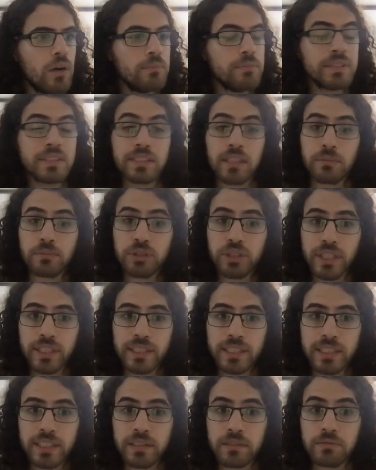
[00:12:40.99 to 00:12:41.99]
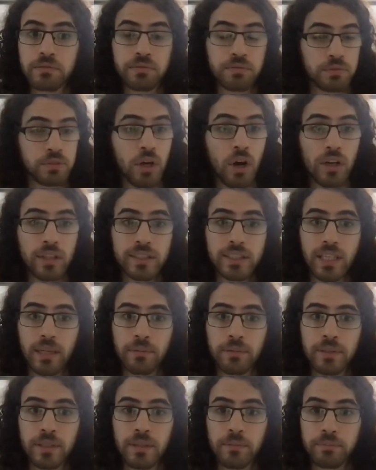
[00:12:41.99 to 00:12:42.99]
subjective
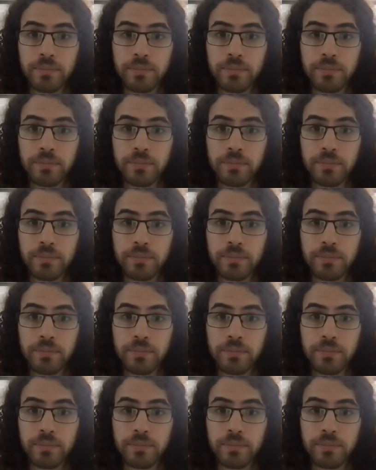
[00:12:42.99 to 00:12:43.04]
concept